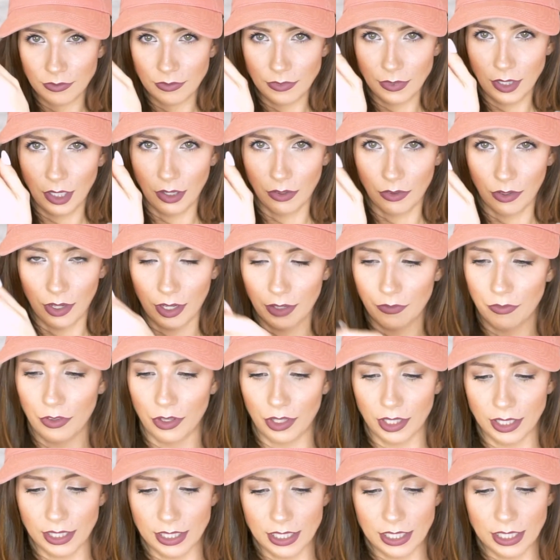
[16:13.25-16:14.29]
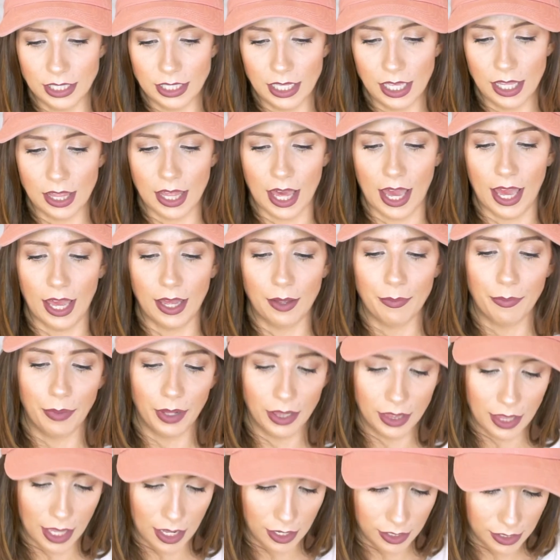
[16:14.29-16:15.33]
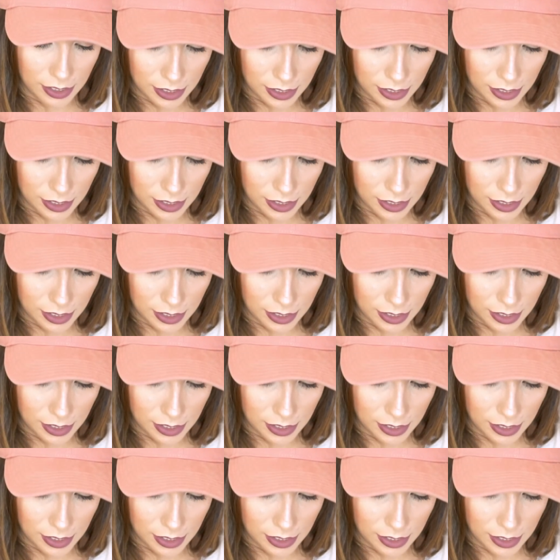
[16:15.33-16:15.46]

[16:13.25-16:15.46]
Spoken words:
Don't know if you can see that, but I'll